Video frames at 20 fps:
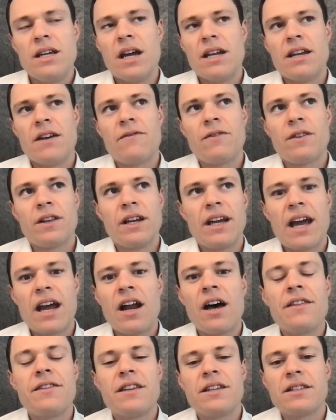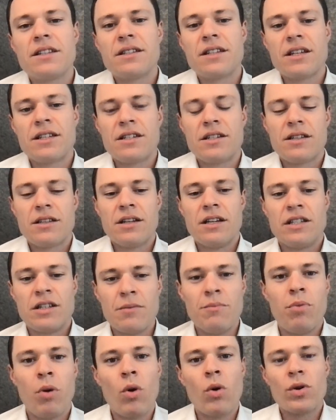Yeah, definitely. And I think that
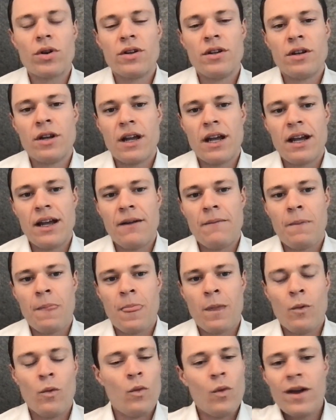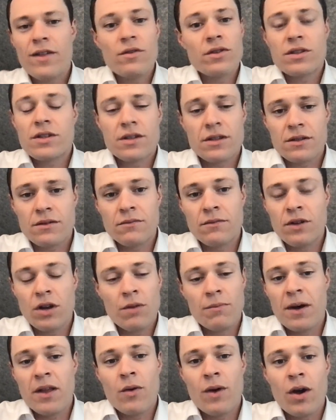it's important, whether it's,
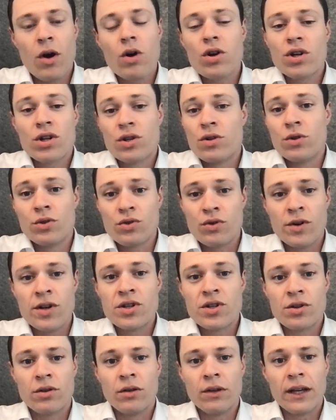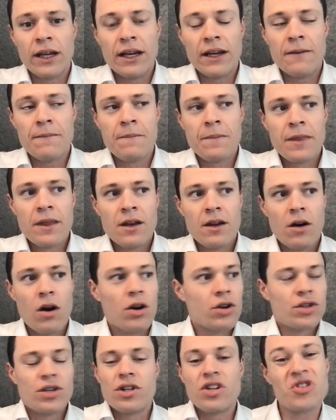by the way, auction or traditional here.
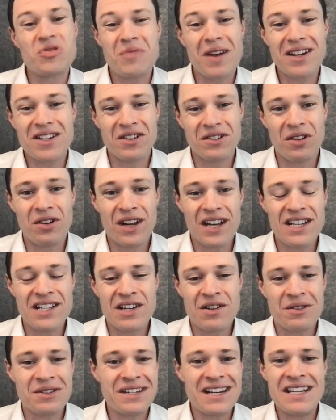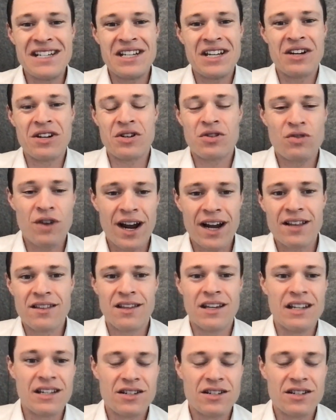Auction just makes it a lot easier, and it's easier to track